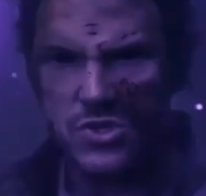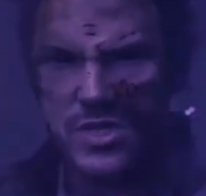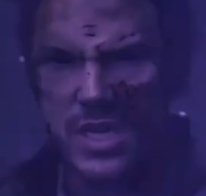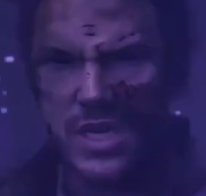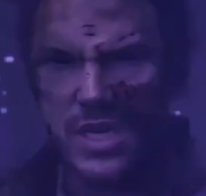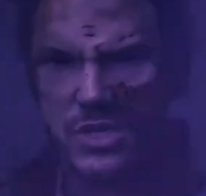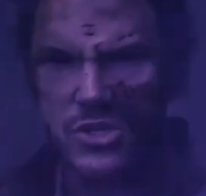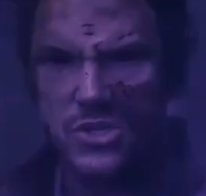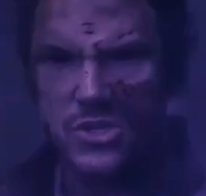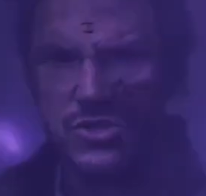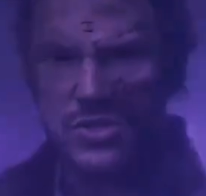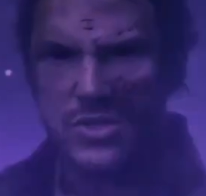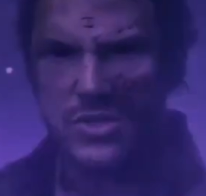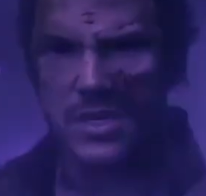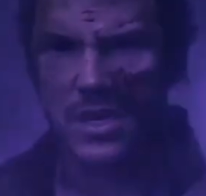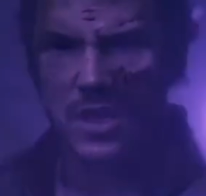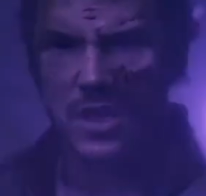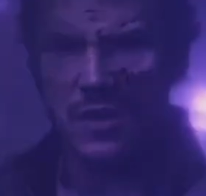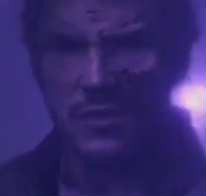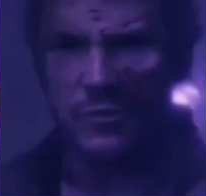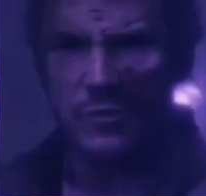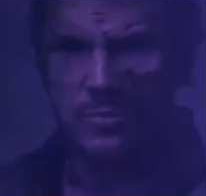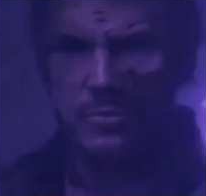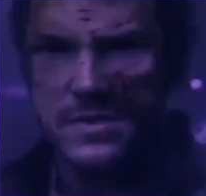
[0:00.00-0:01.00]
said it
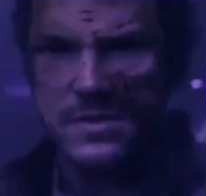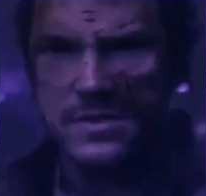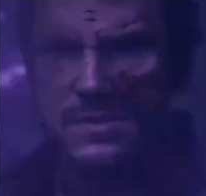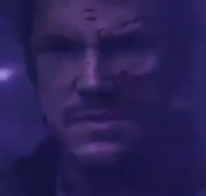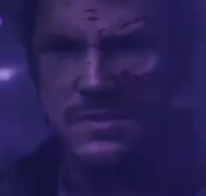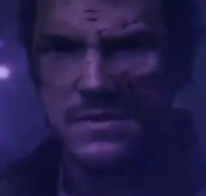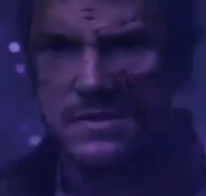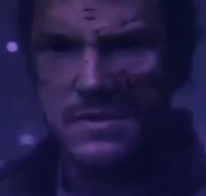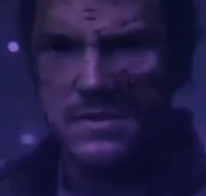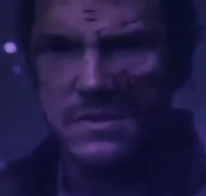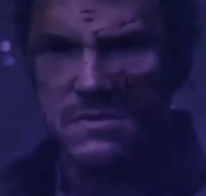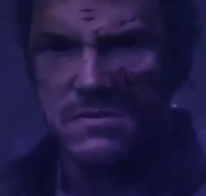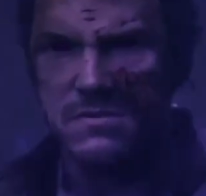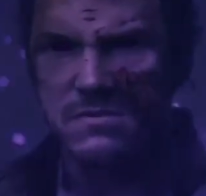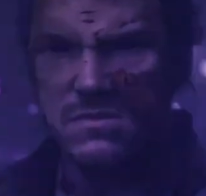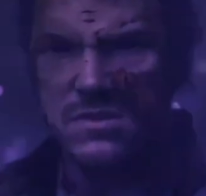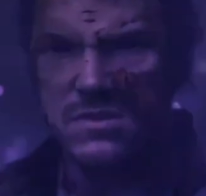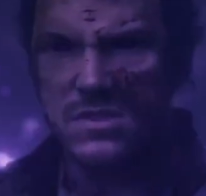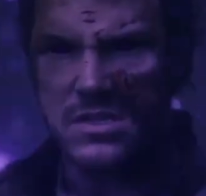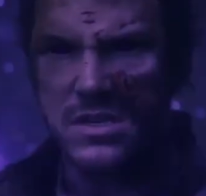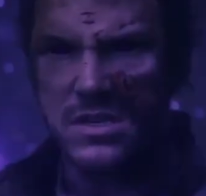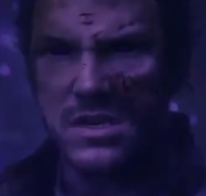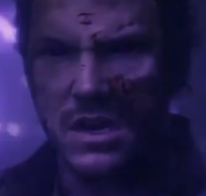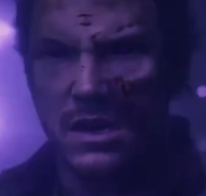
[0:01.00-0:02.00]
yourself.
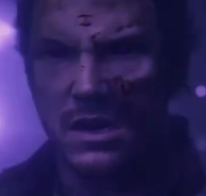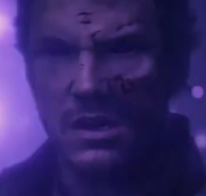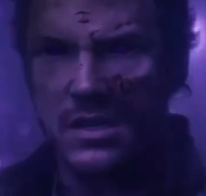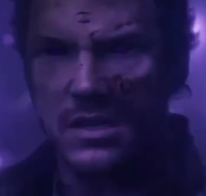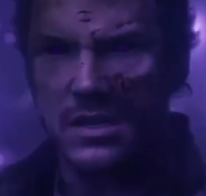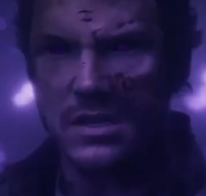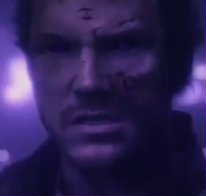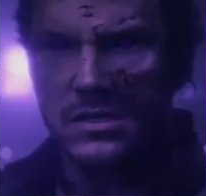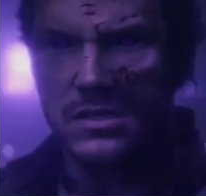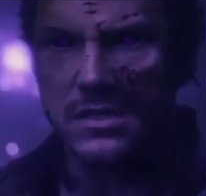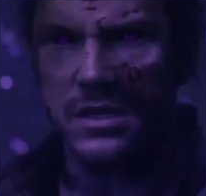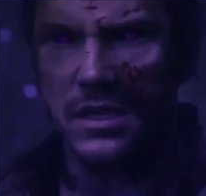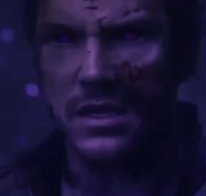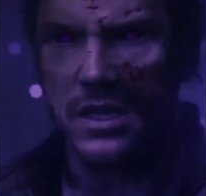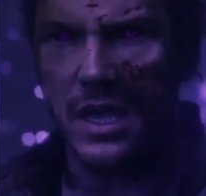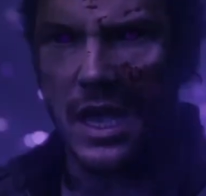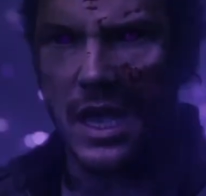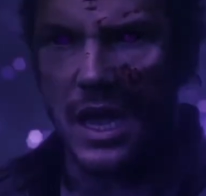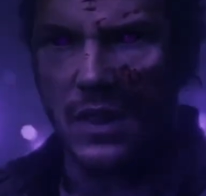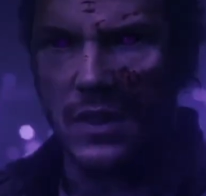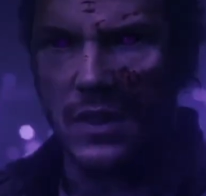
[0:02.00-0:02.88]
We're the Guardians of the